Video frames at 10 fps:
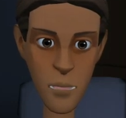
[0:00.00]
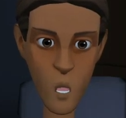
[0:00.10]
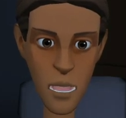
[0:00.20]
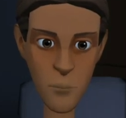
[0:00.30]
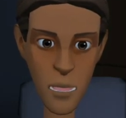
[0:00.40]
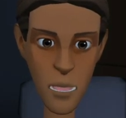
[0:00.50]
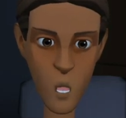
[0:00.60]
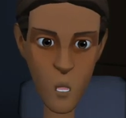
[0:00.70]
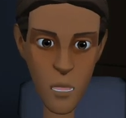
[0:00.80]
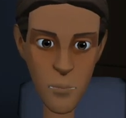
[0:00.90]
to help
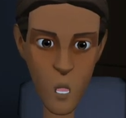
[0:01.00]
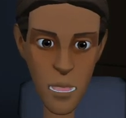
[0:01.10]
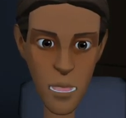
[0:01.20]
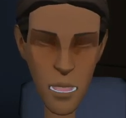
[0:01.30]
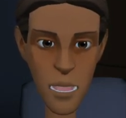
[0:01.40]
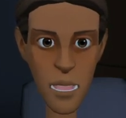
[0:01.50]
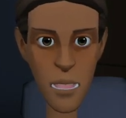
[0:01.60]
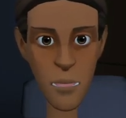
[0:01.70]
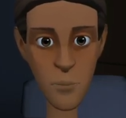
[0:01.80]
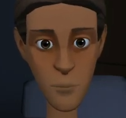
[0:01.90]
secure
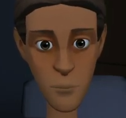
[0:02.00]
communications,